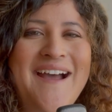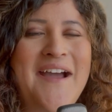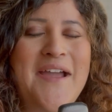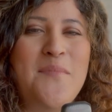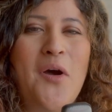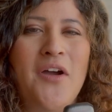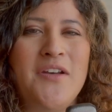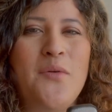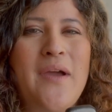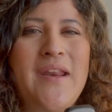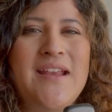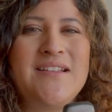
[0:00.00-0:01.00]
I'm on a
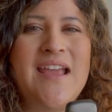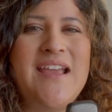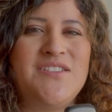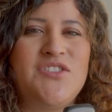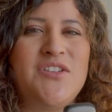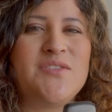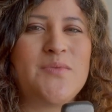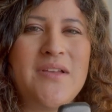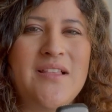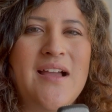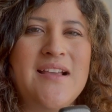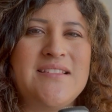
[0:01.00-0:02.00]
wedding day, is just
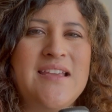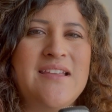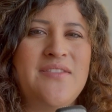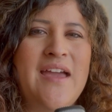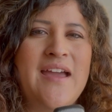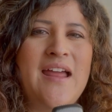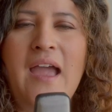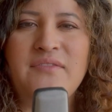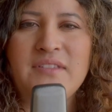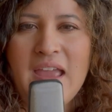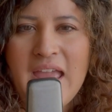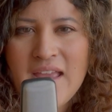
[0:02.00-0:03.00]
realizing that I
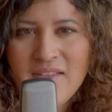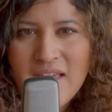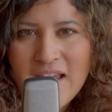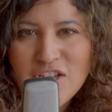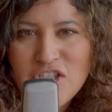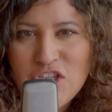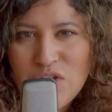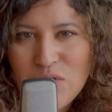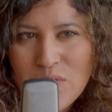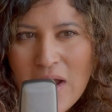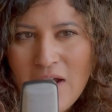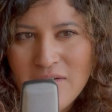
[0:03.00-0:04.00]
have to hit like
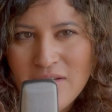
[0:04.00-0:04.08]
2 out